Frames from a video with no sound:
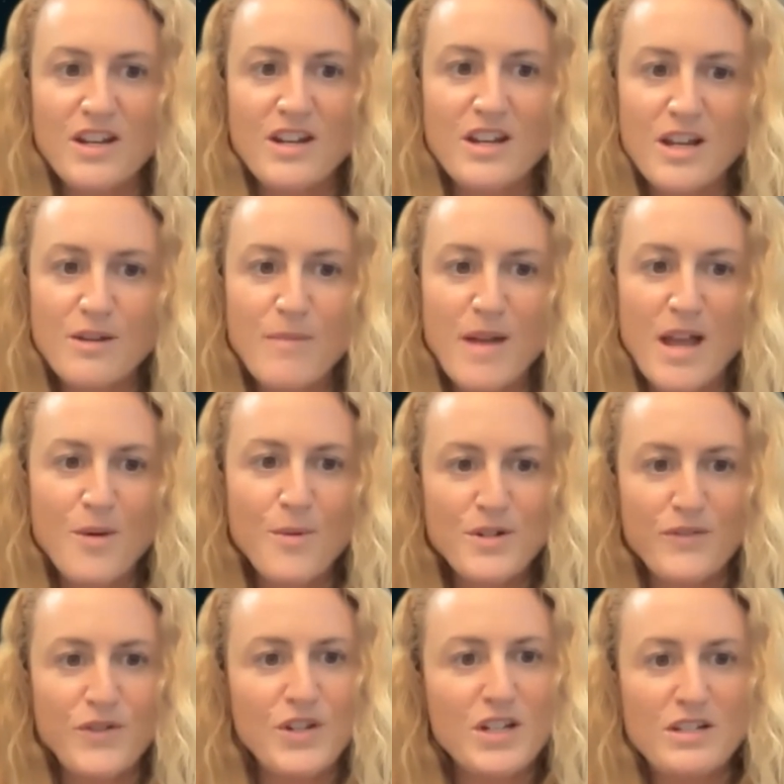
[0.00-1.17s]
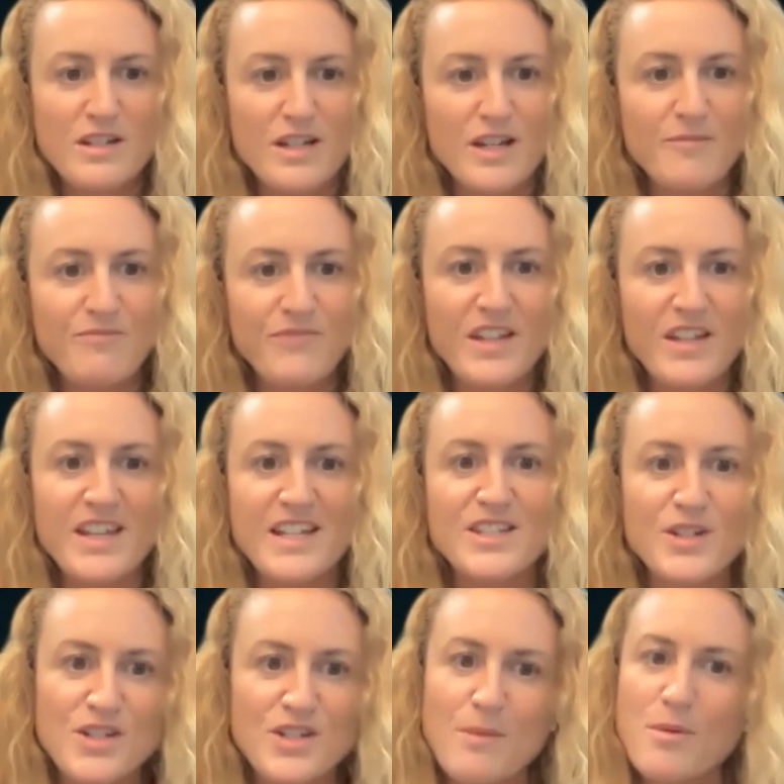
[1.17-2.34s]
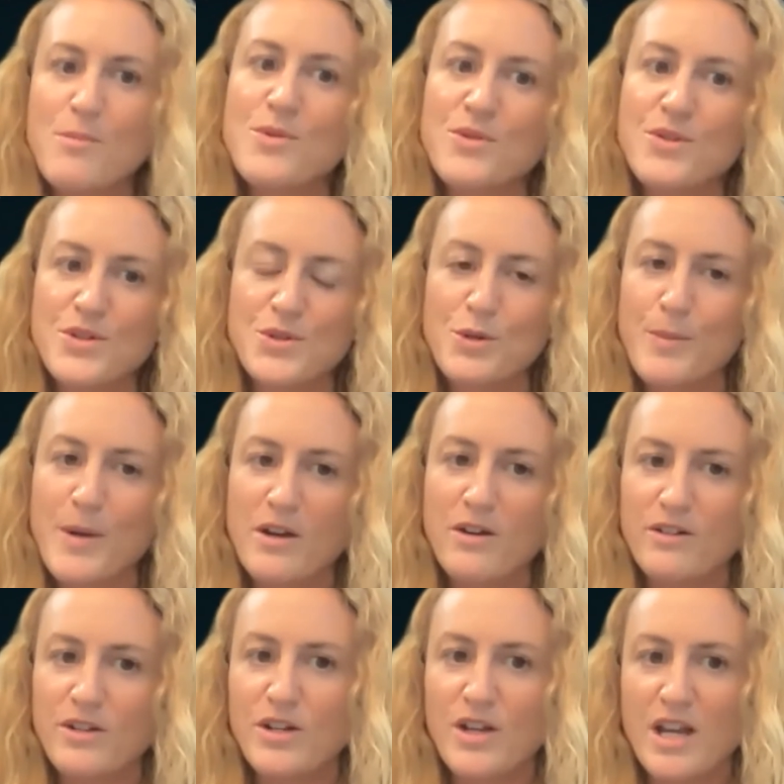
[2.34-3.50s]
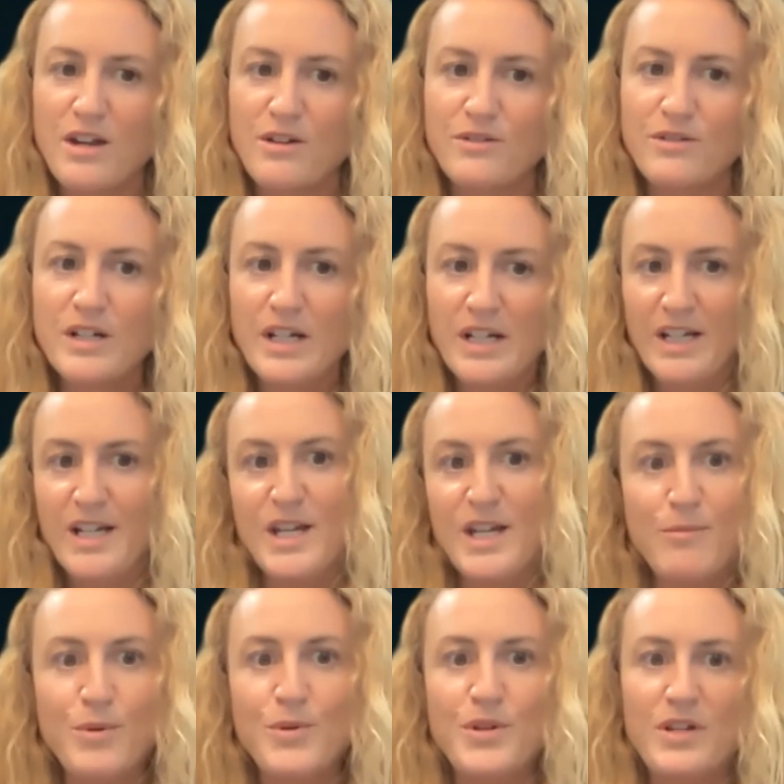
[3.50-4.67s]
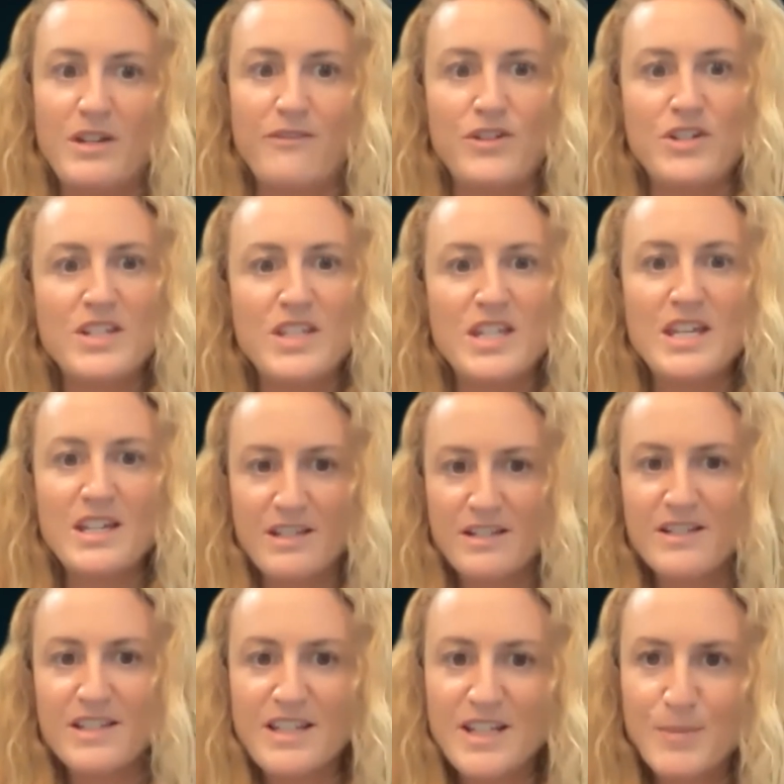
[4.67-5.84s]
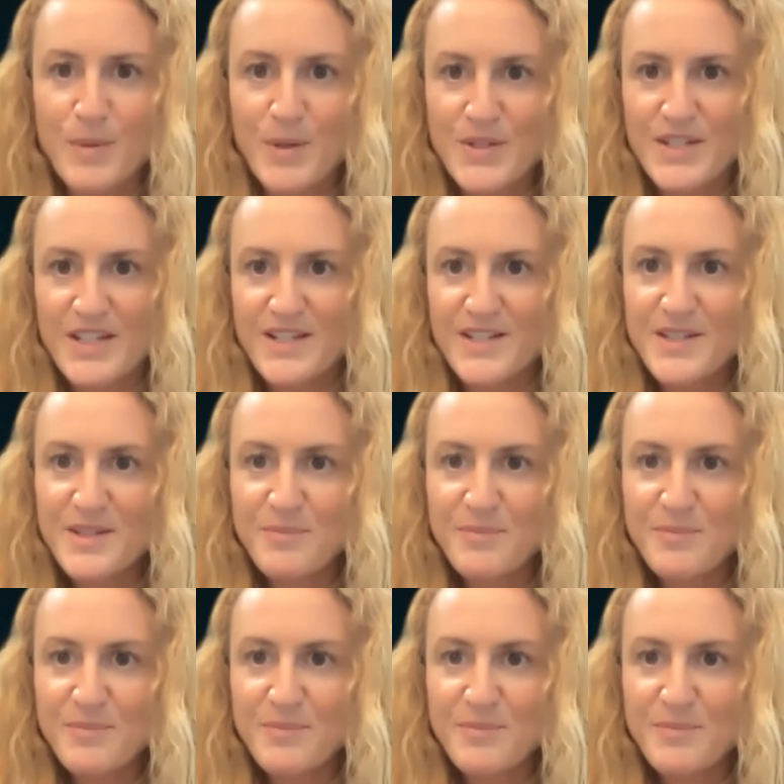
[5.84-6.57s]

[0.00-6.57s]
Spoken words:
And Matt, I wonder if you could, I guess, go into that a bit more and talk about, how important efficiency is in this process.